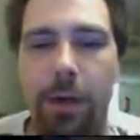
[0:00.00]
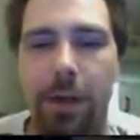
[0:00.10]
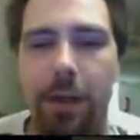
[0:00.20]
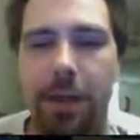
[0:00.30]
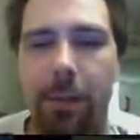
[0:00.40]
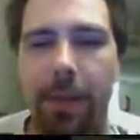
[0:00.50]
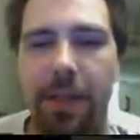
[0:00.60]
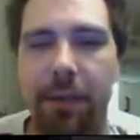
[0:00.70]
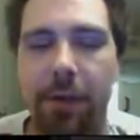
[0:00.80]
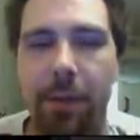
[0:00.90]
to start
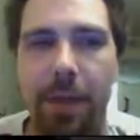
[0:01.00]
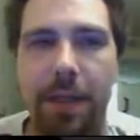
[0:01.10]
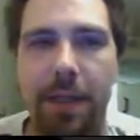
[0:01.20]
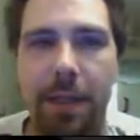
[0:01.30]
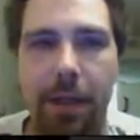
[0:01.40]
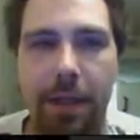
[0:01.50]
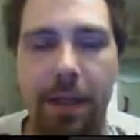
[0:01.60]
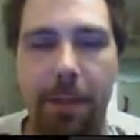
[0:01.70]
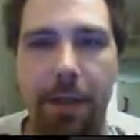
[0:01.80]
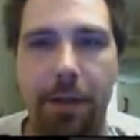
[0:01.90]
messing around with the bestiary this
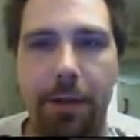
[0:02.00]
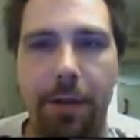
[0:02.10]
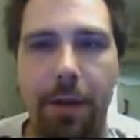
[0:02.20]
episode.